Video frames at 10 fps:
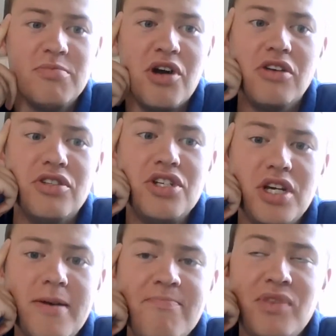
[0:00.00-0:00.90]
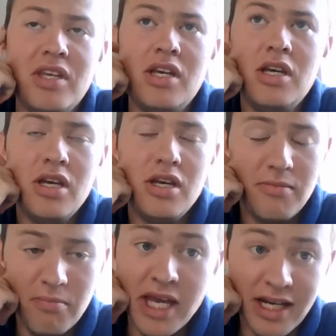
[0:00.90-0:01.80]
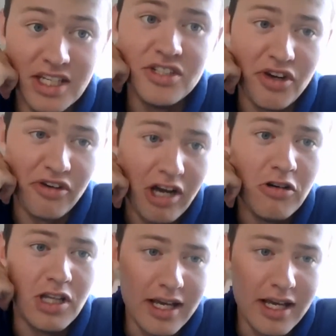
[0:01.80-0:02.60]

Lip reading: approach. Mina's injury record,